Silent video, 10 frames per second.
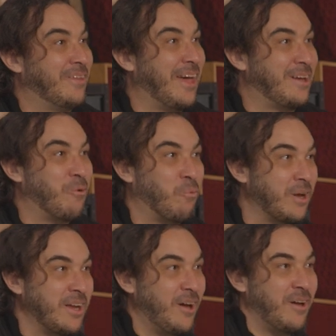like we're
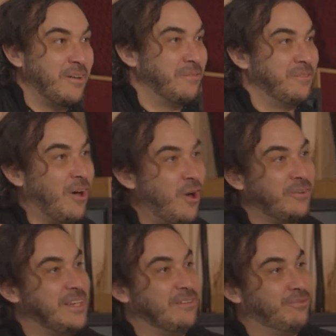going to all
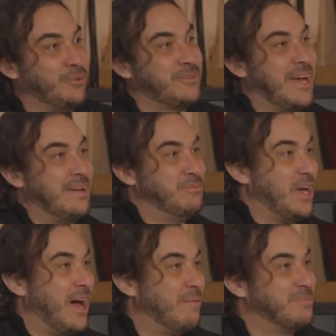need full-time
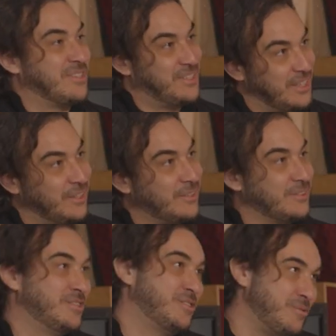jobs still
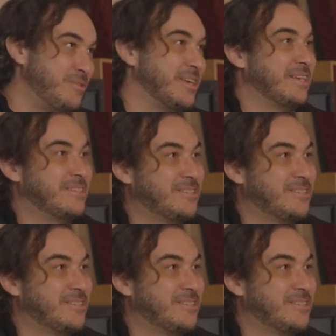to do this.